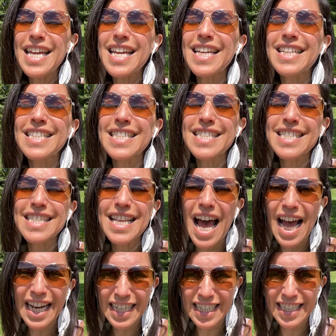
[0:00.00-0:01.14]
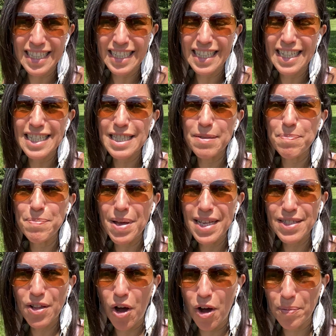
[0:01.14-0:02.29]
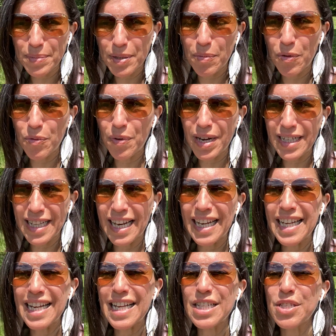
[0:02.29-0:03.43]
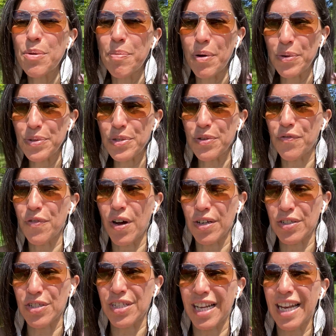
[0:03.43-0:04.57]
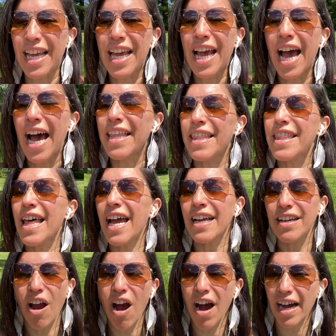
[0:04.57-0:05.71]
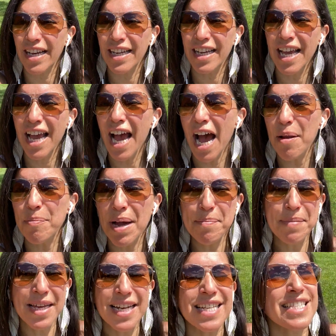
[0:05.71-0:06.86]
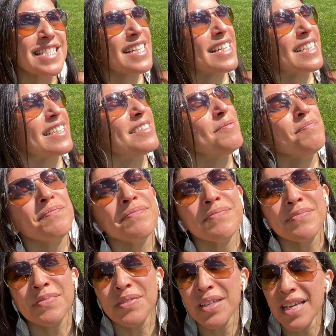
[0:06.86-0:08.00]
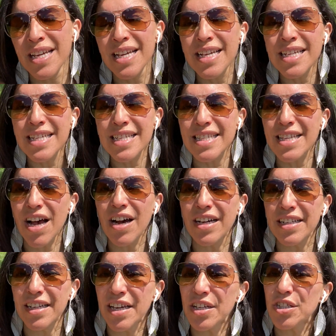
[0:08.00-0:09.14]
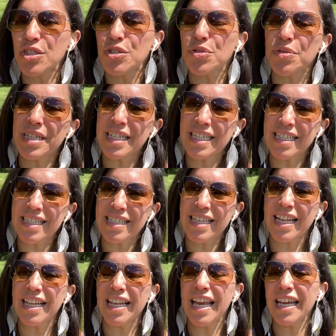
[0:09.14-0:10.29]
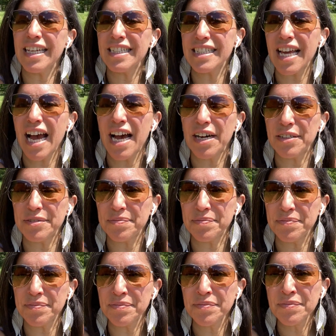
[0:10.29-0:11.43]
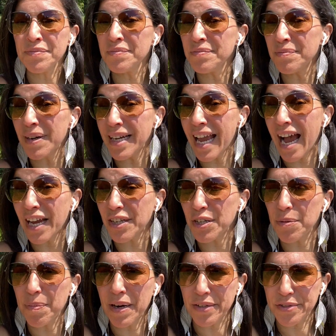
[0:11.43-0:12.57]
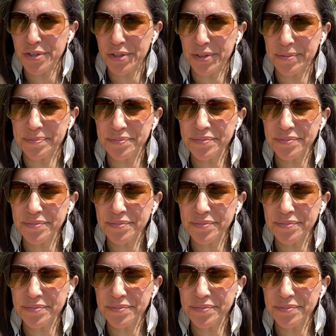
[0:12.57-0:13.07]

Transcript: exactly in its best optimal way that it is supposed to function. And thank God. And my medicine, sun, trees, laying down my acupuncture,